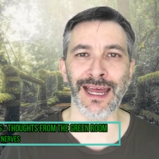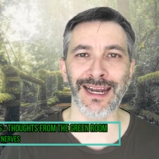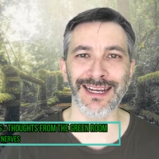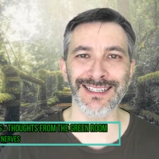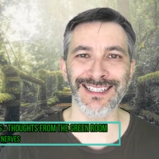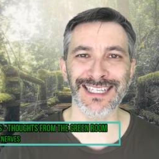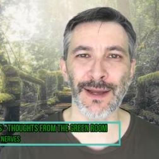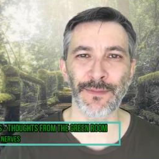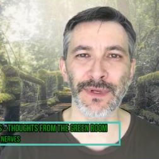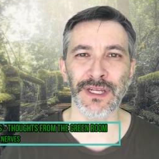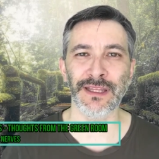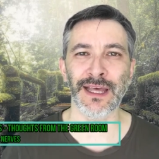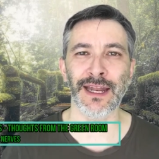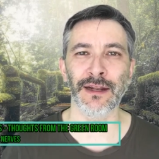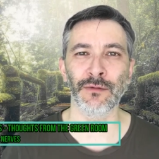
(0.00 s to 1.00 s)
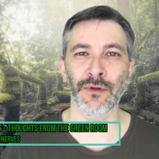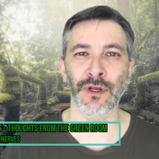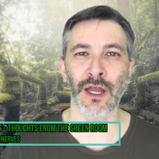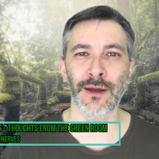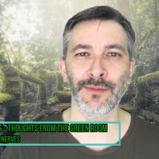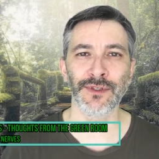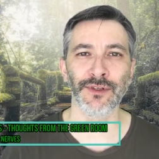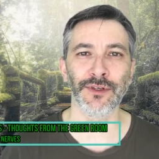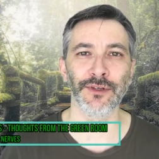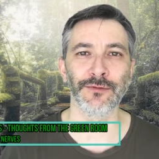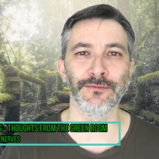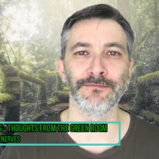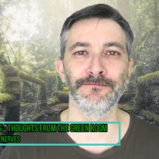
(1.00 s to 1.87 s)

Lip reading: and accepting that it will come to you.